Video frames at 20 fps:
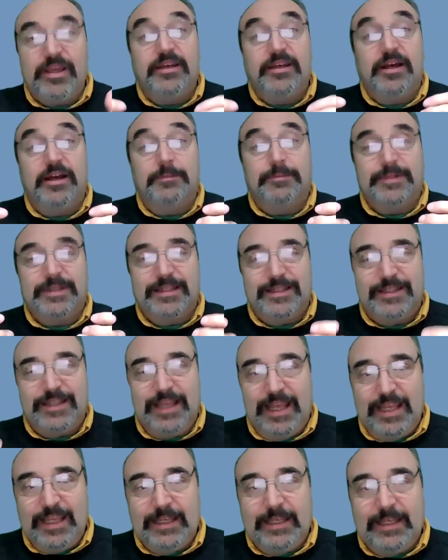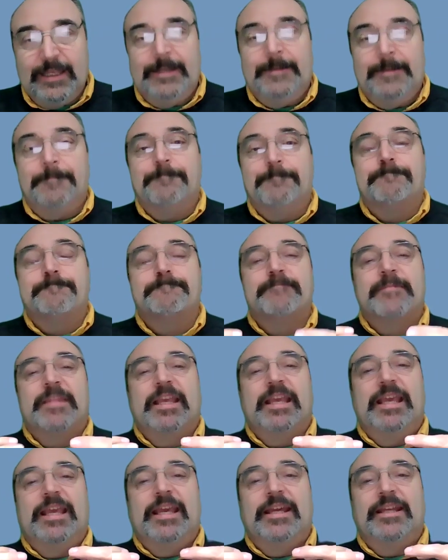and up to date.
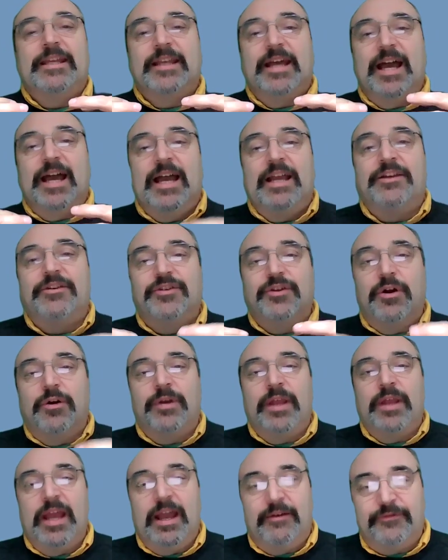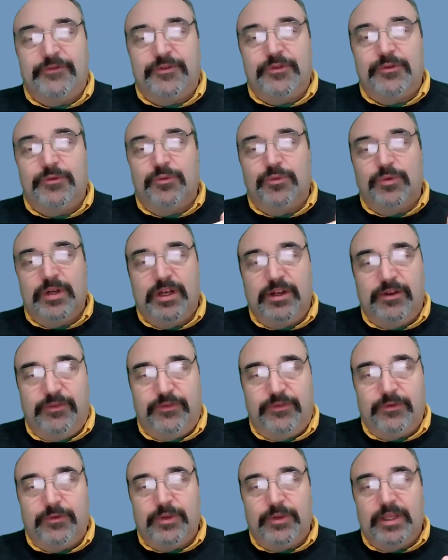And I don't have to read
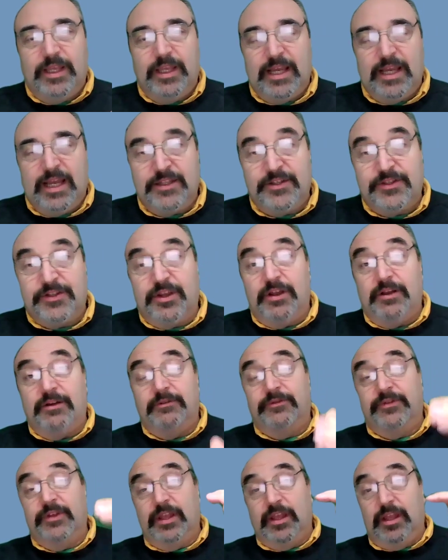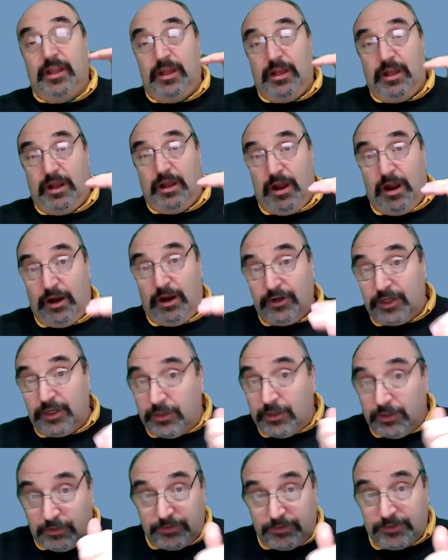through eons of
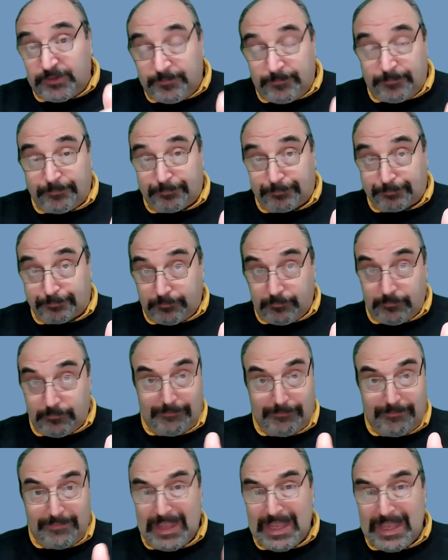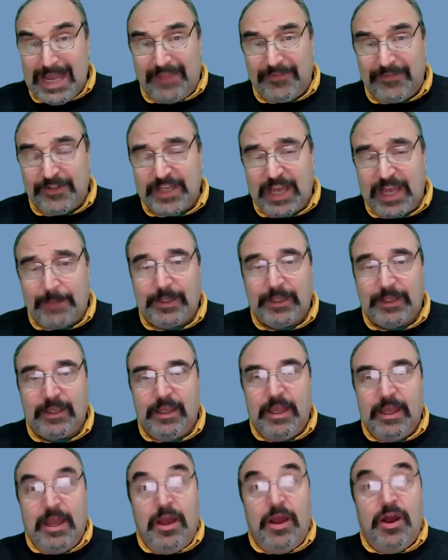articles on the topic.
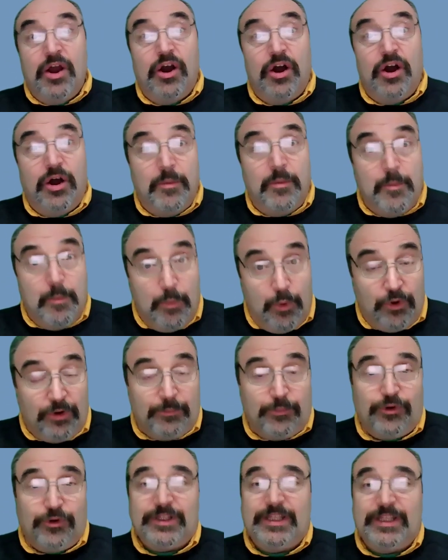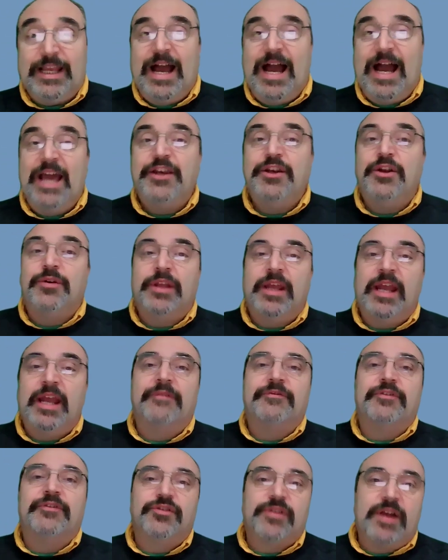More importantly, I don't
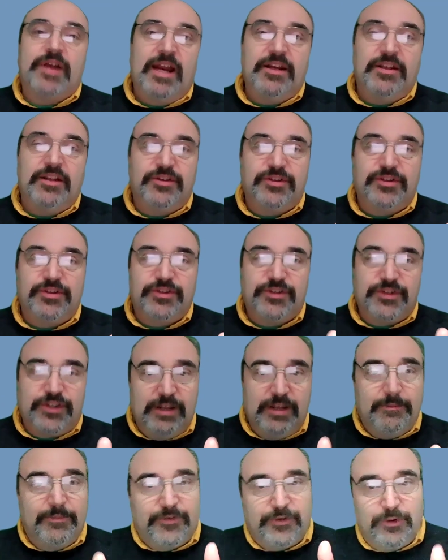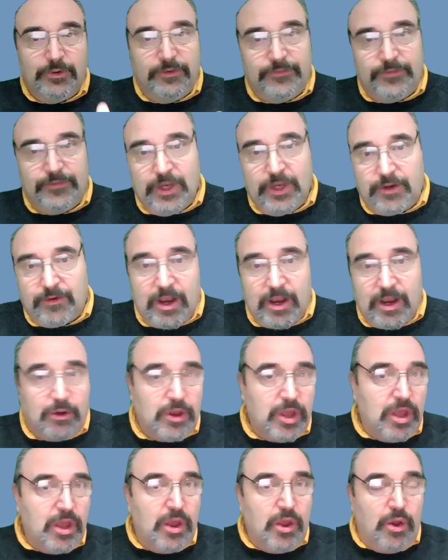have to try to skim through and figure out
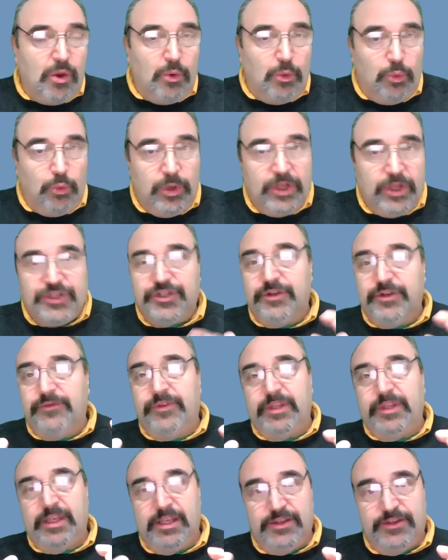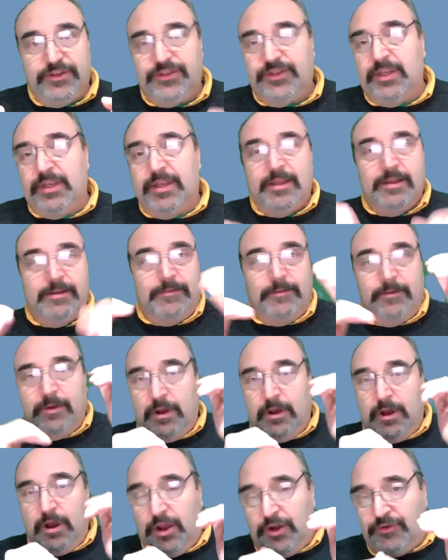which of these
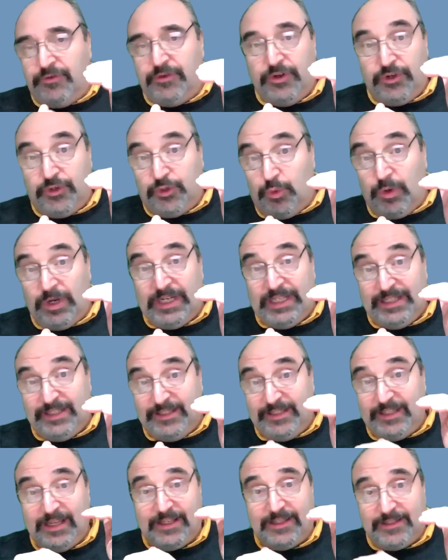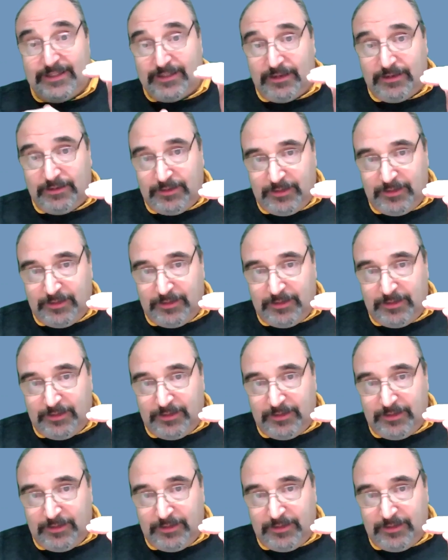126